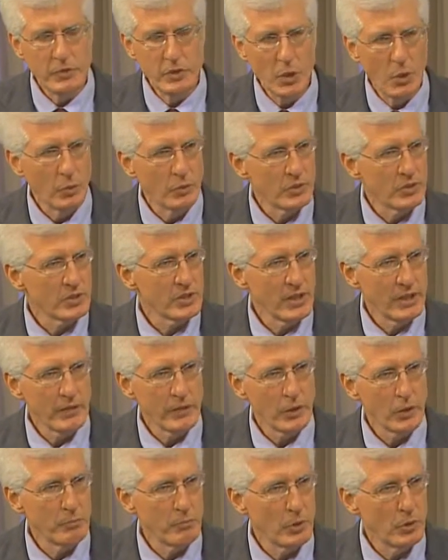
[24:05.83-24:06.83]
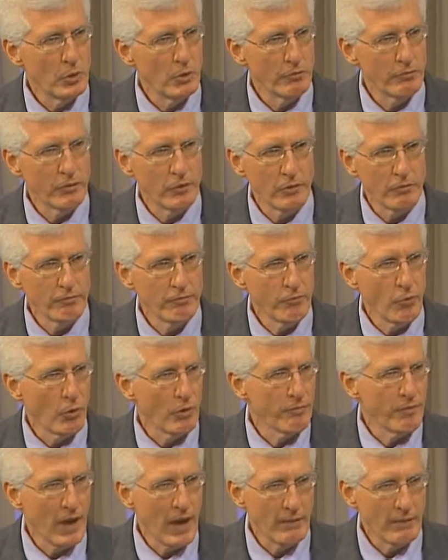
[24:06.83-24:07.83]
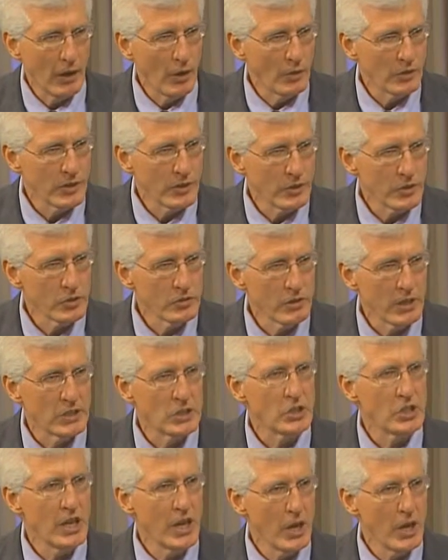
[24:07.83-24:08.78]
Don't sit at the computer for 4 or 5 hours at a stretch.